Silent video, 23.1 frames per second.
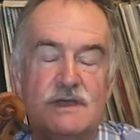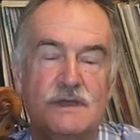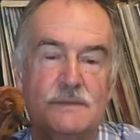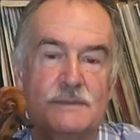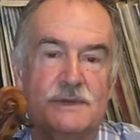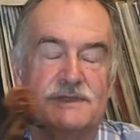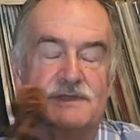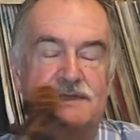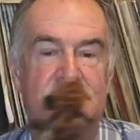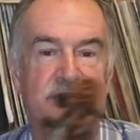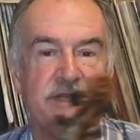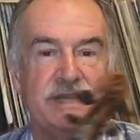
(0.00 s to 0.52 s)

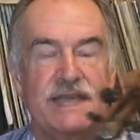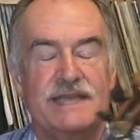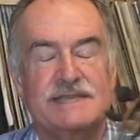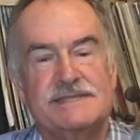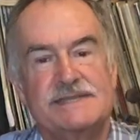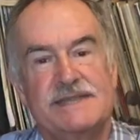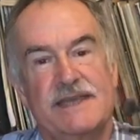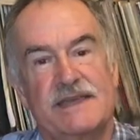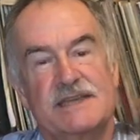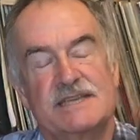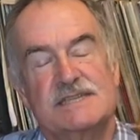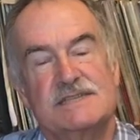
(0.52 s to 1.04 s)
the jazz
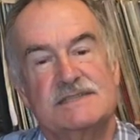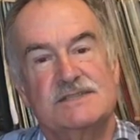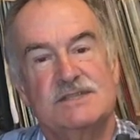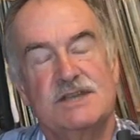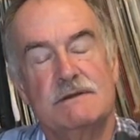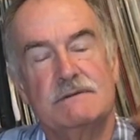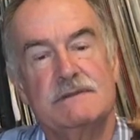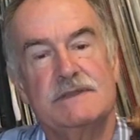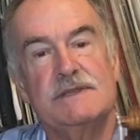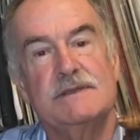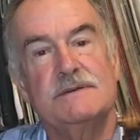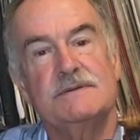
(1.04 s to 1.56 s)
texts
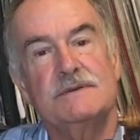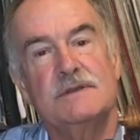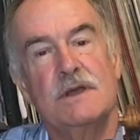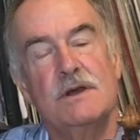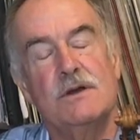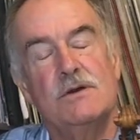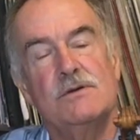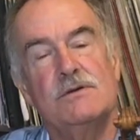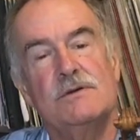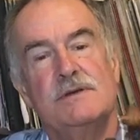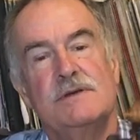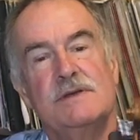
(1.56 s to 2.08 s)
generally
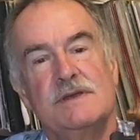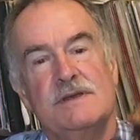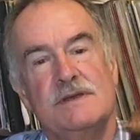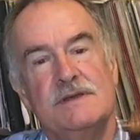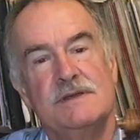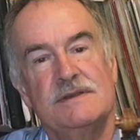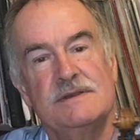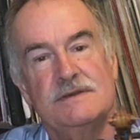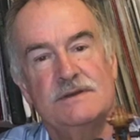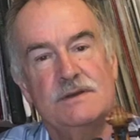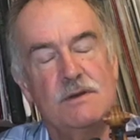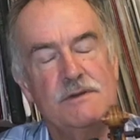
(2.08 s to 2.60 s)
go
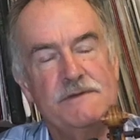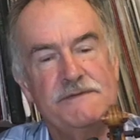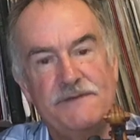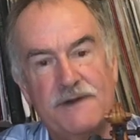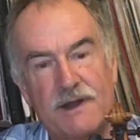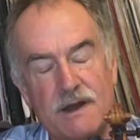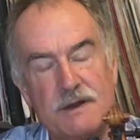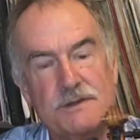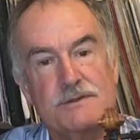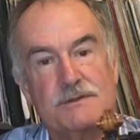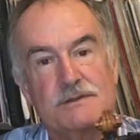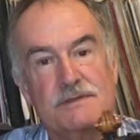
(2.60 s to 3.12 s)
no
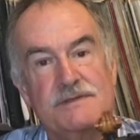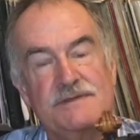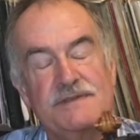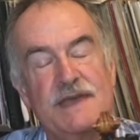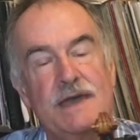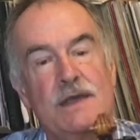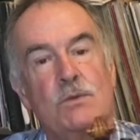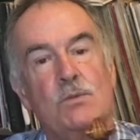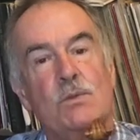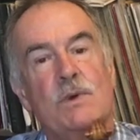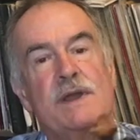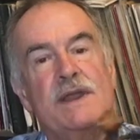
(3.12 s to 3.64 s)
farther than
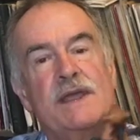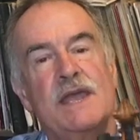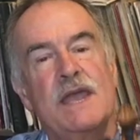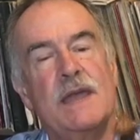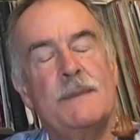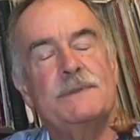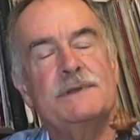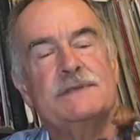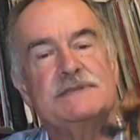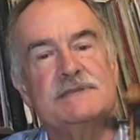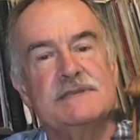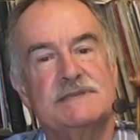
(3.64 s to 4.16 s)
that. What
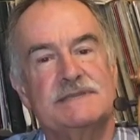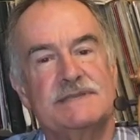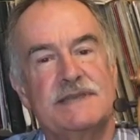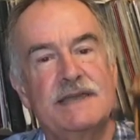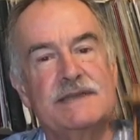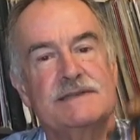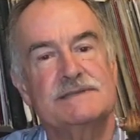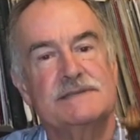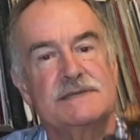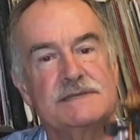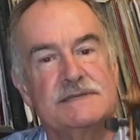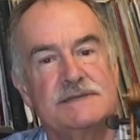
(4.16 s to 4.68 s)
happens is
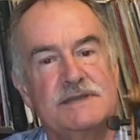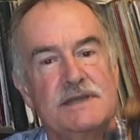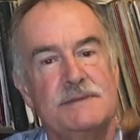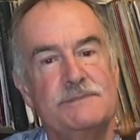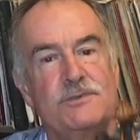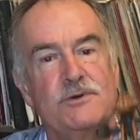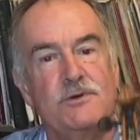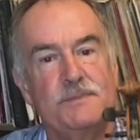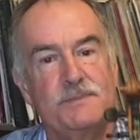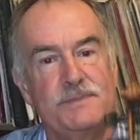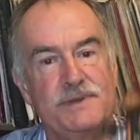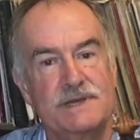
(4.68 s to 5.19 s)
as the
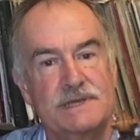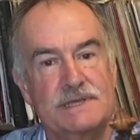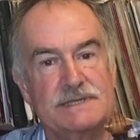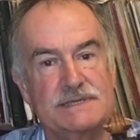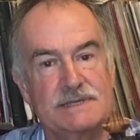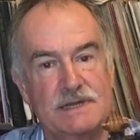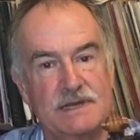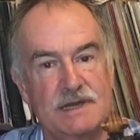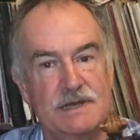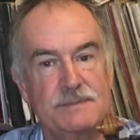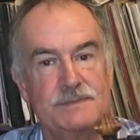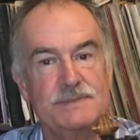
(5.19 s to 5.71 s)
tempo picks
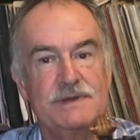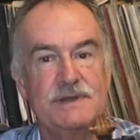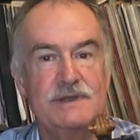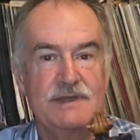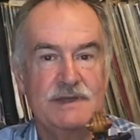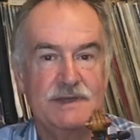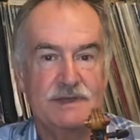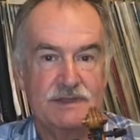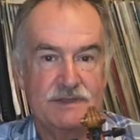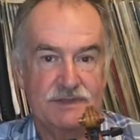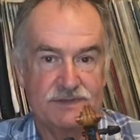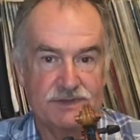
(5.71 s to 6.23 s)
up,
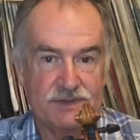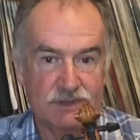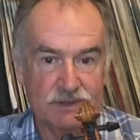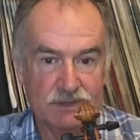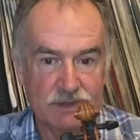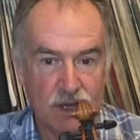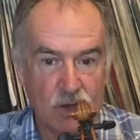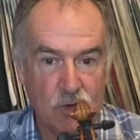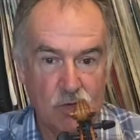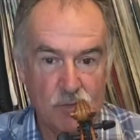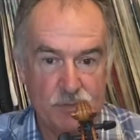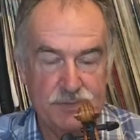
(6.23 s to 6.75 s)
the
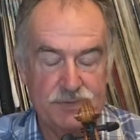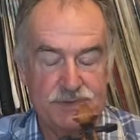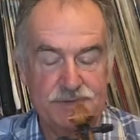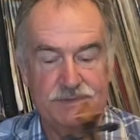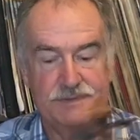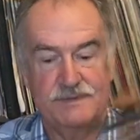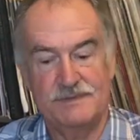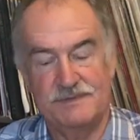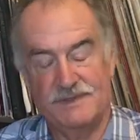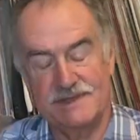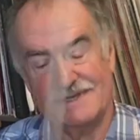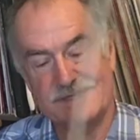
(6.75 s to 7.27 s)
lope,
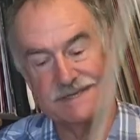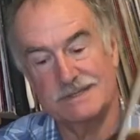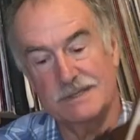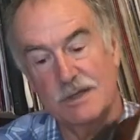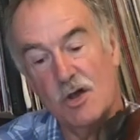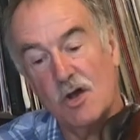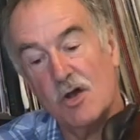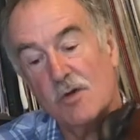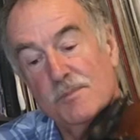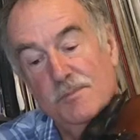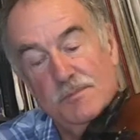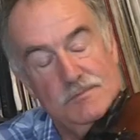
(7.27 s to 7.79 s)
this
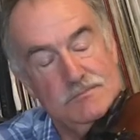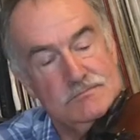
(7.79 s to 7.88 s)
lope,